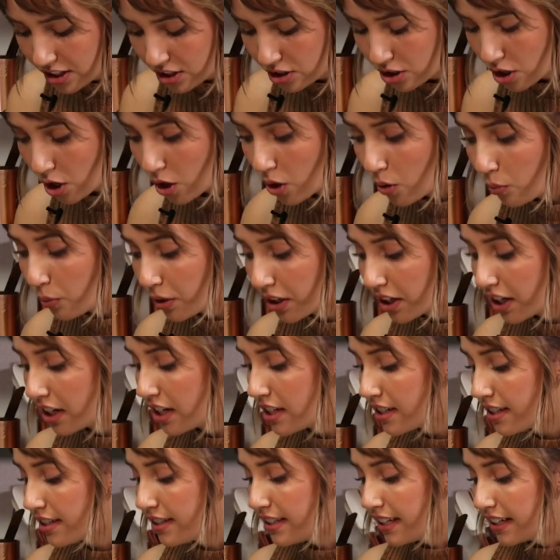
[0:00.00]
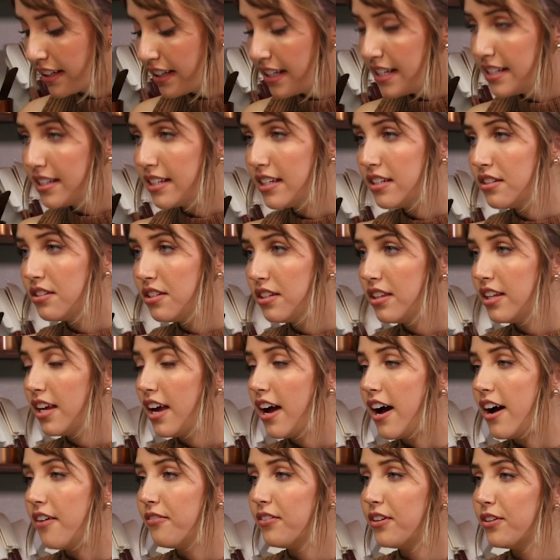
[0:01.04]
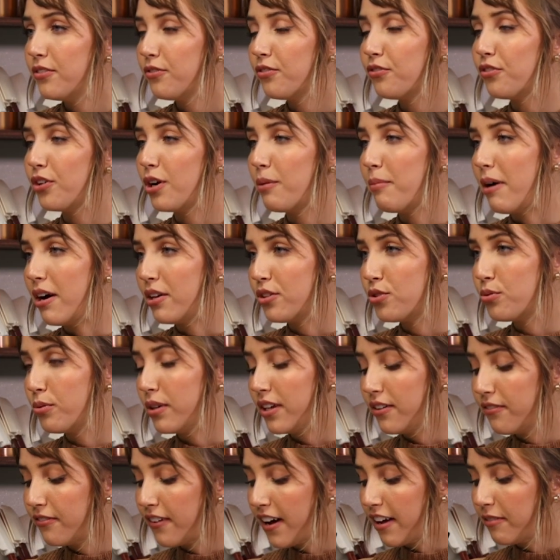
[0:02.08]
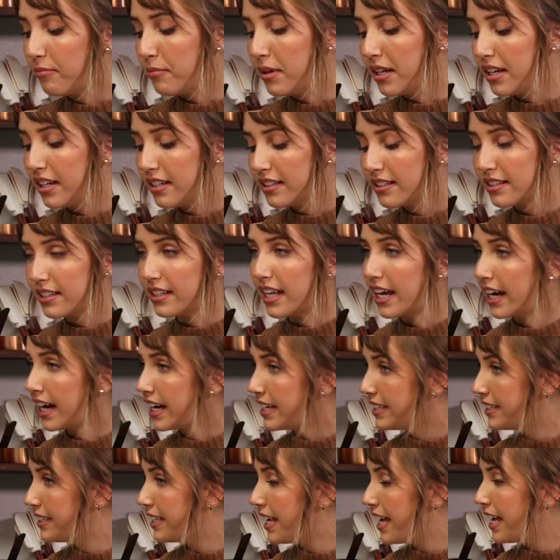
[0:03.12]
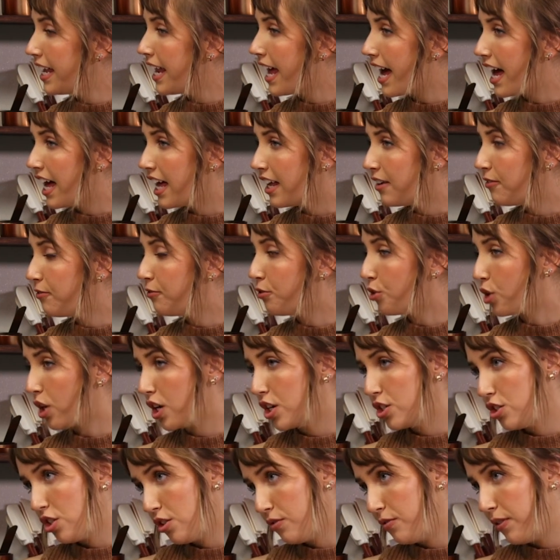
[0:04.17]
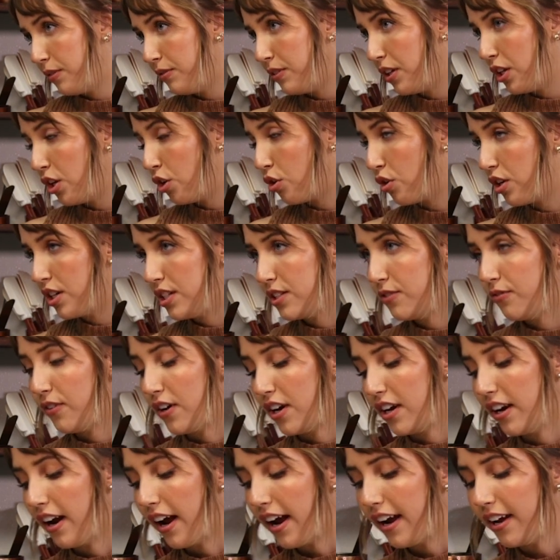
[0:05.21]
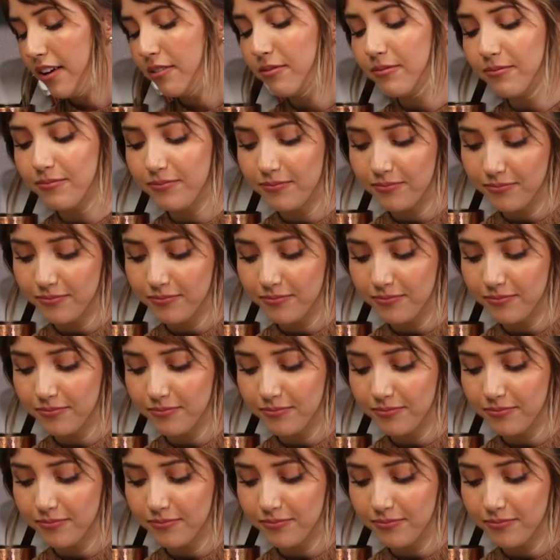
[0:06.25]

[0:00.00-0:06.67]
So we're gonna stick these into the oven for about 25 minutes, like I said, at 450 degrees Fahrenheit.